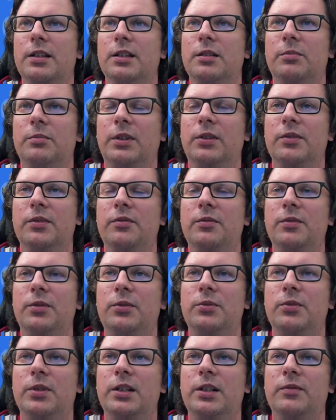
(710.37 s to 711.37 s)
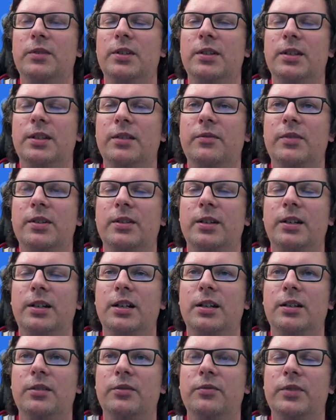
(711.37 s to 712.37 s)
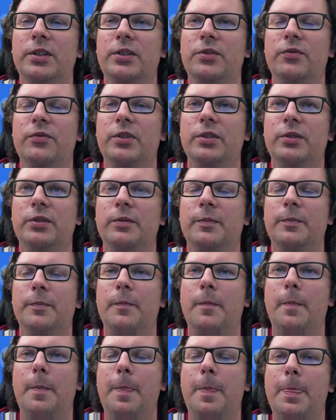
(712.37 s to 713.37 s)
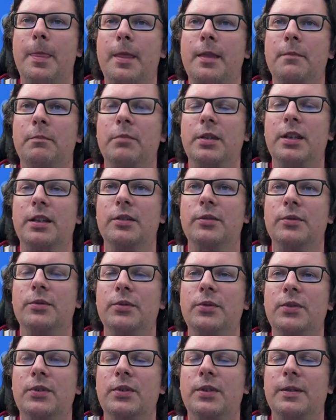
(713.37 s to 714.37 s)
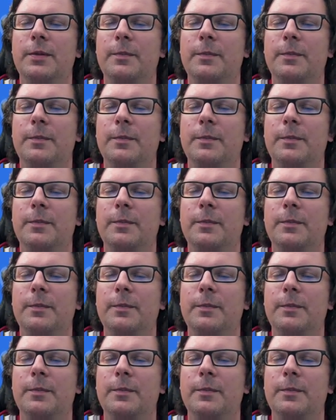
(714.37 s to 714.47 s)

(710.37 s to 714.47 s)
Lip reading: Because we want to have the service account which will be used